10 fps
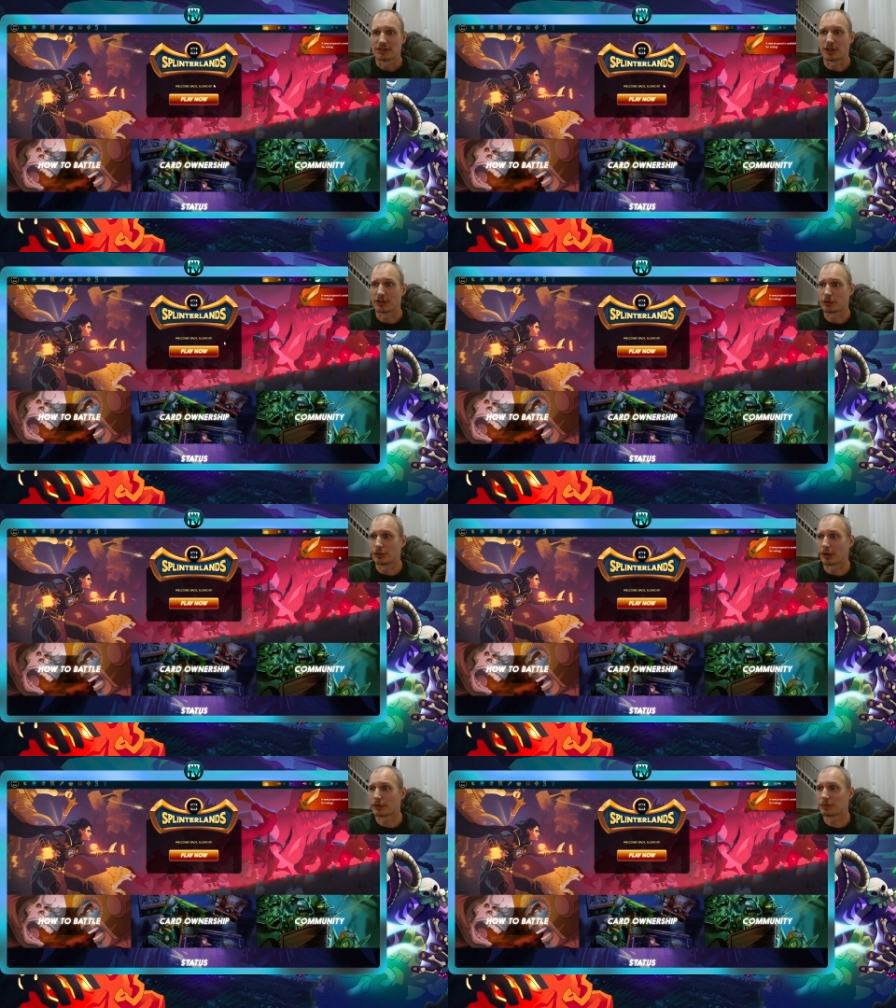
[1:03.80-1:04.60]
Got his
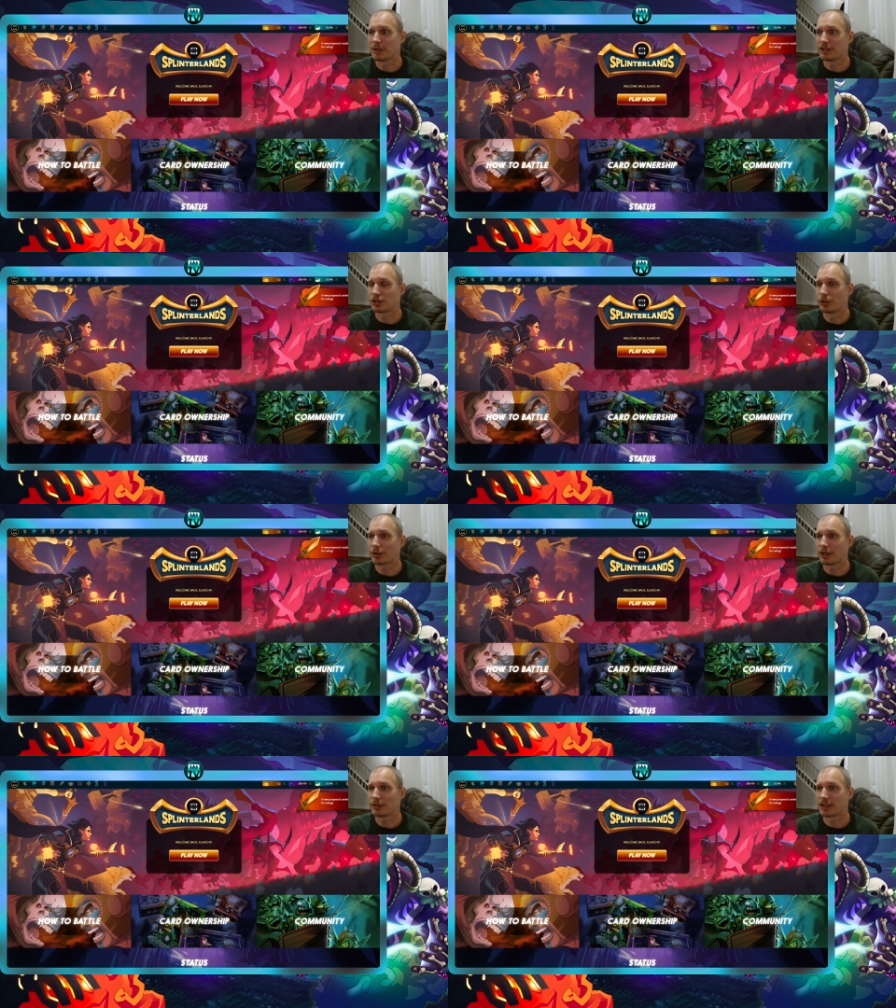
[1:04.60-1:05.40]
old Archmage
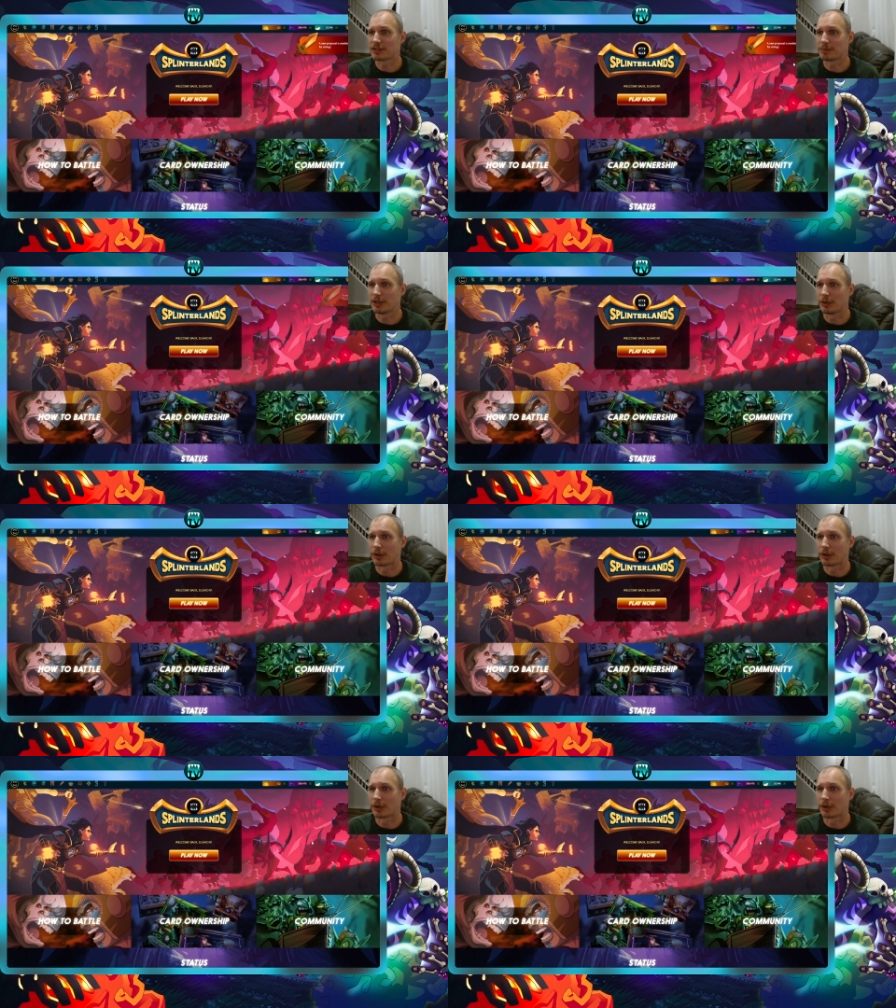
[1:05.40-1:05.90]
token, and you guys might know